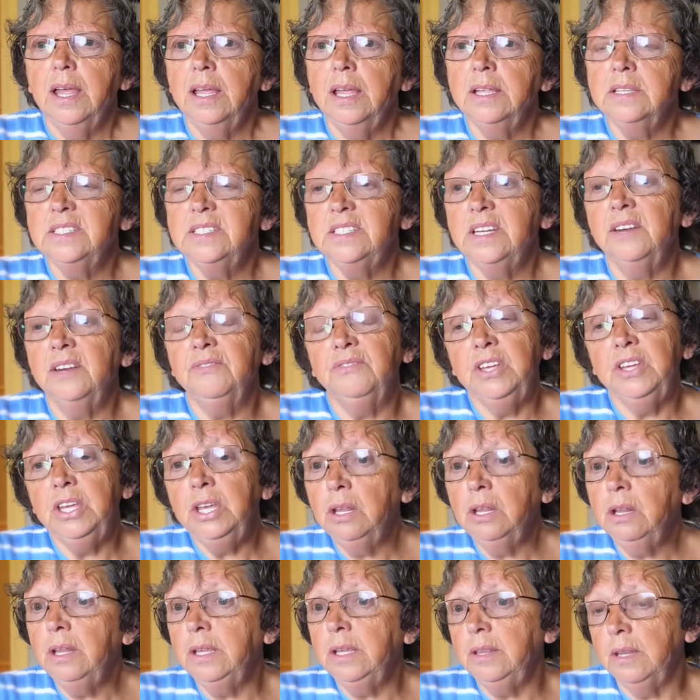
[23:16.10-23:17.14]
instead of
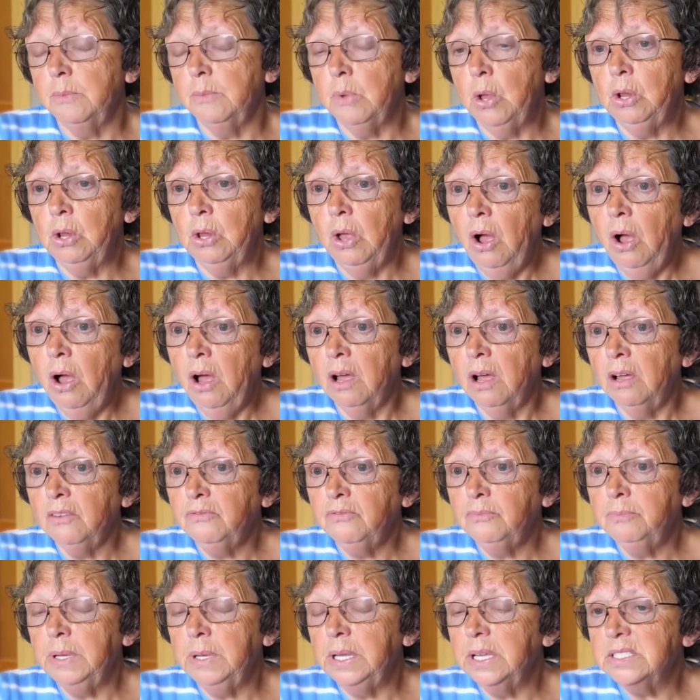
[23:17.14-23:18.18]
killing them all
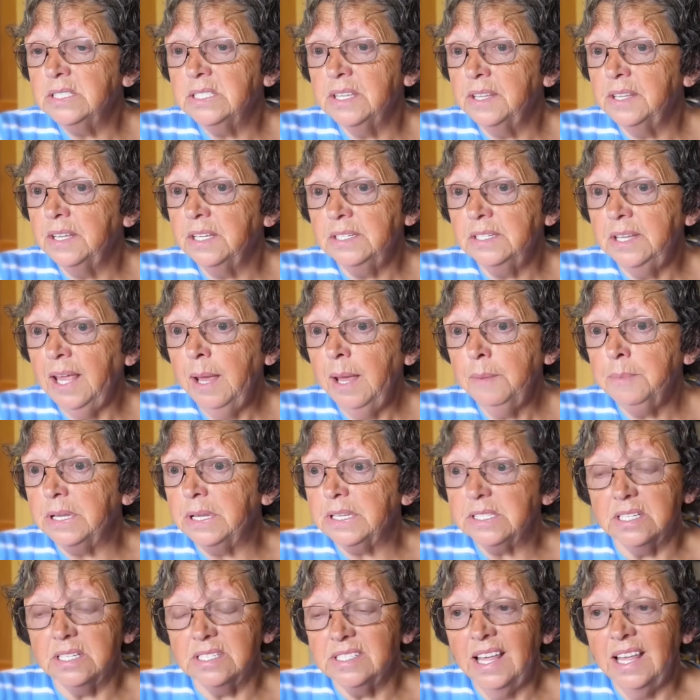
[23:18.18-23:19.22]
off because of the
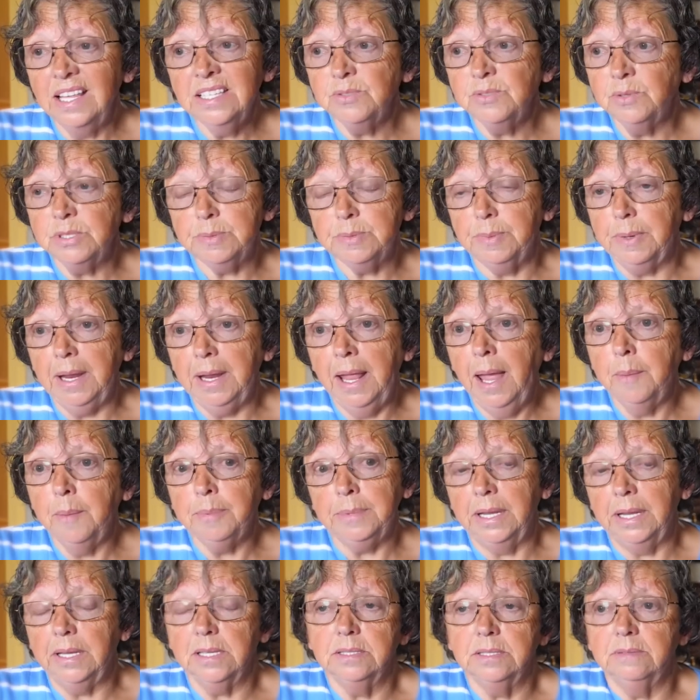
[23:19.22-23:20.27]
contaminants, because that's what's been
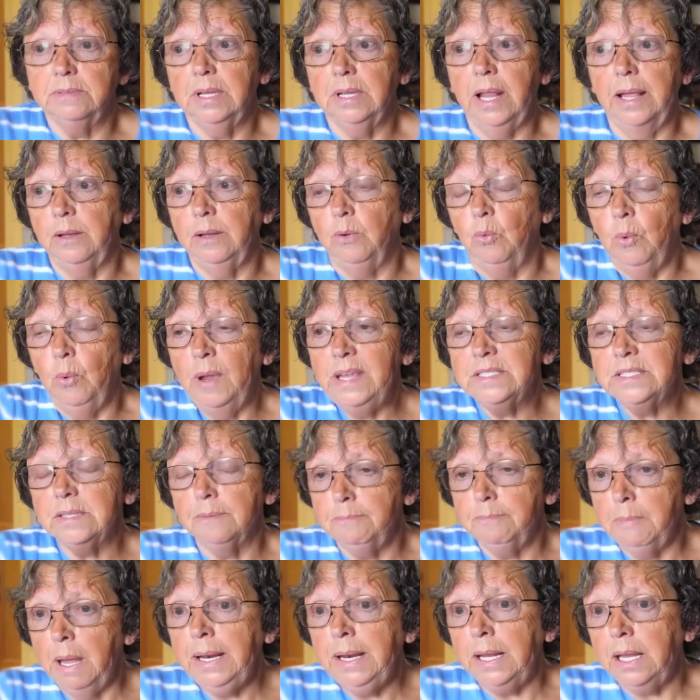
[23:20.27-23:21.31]
happening. It's like a waste
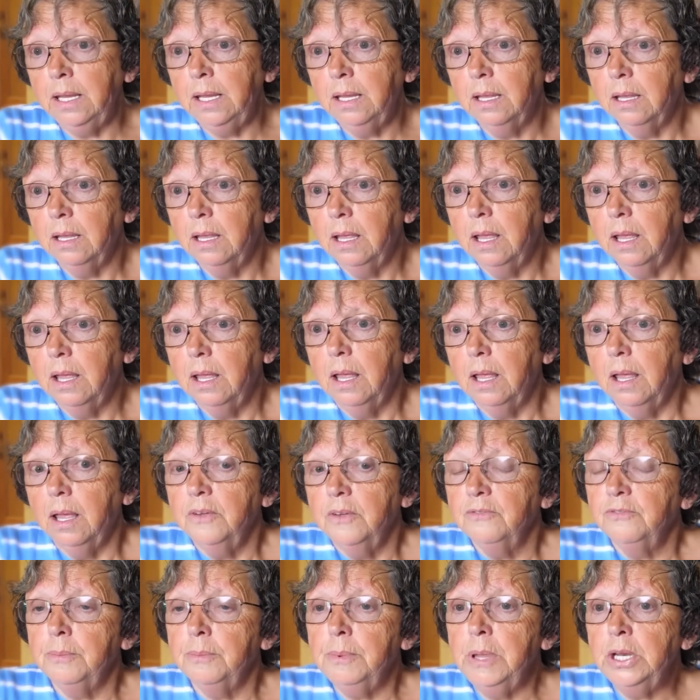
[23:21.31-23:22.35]
of money
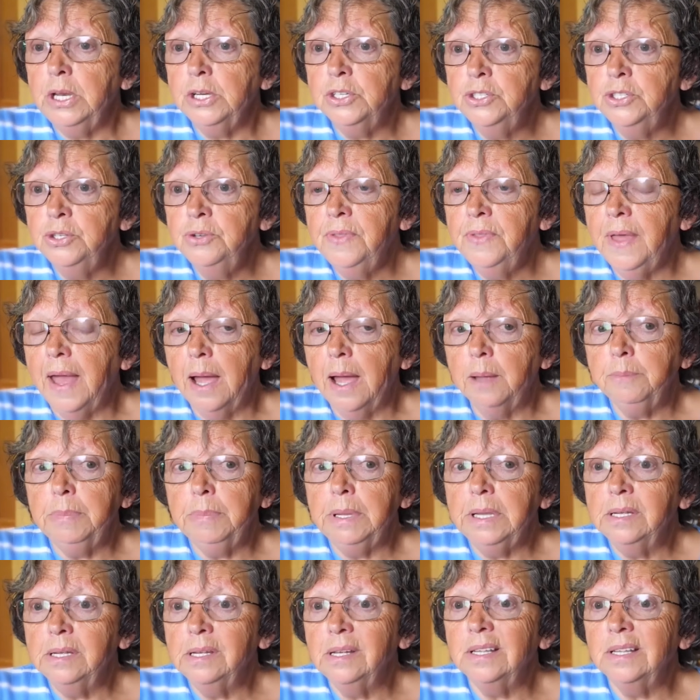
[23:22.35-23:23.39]
for me to do that
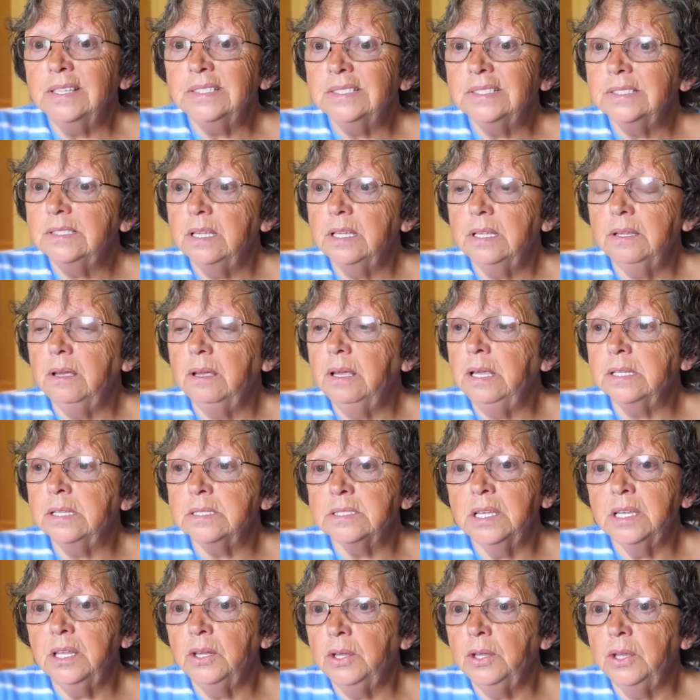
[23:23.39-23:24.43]
because
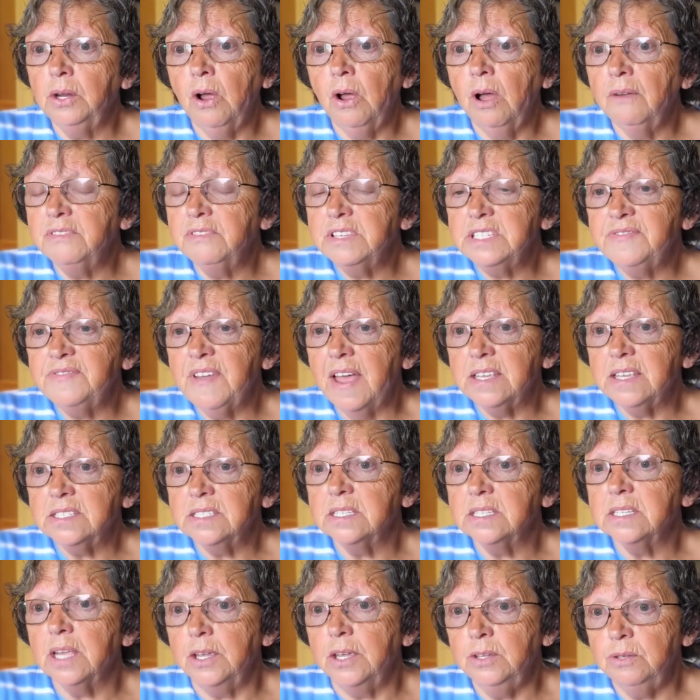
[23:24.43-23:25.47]
it's killing it off as fast
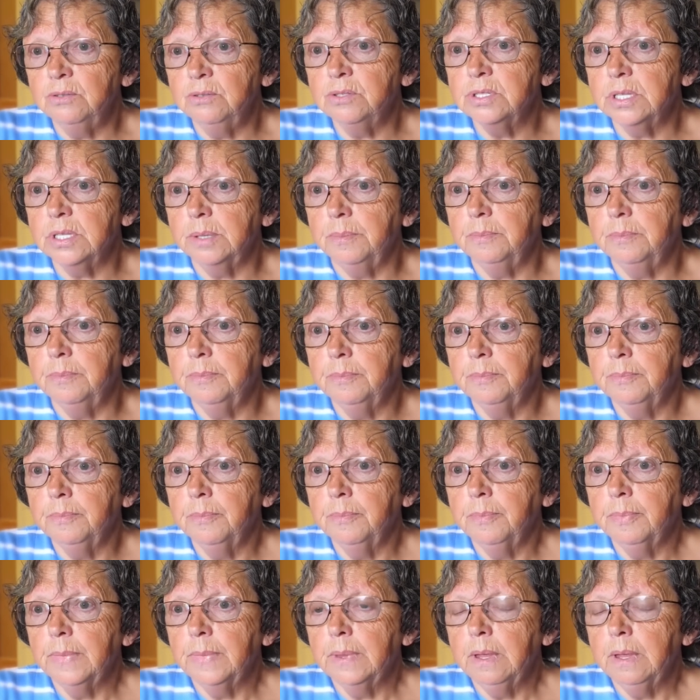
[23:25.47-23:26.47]
as I use them.